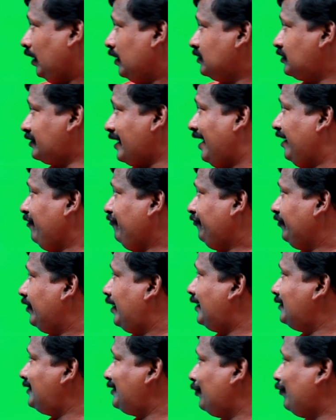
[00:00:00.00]

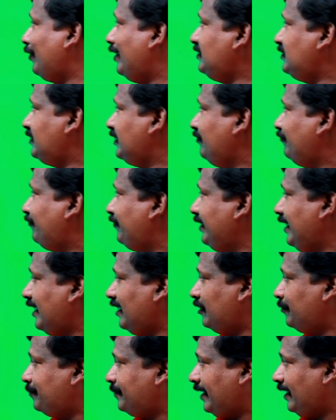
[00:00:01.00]
SIFE, students in free
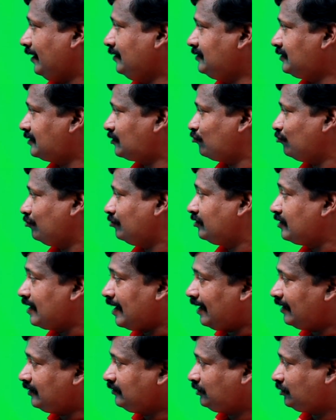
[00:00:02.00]
enterprise
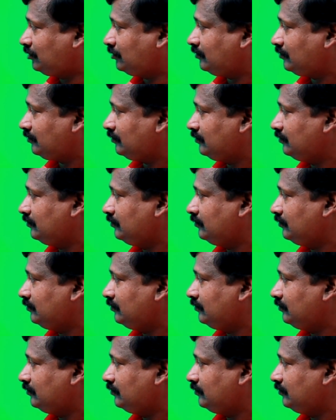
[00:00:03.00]
dash,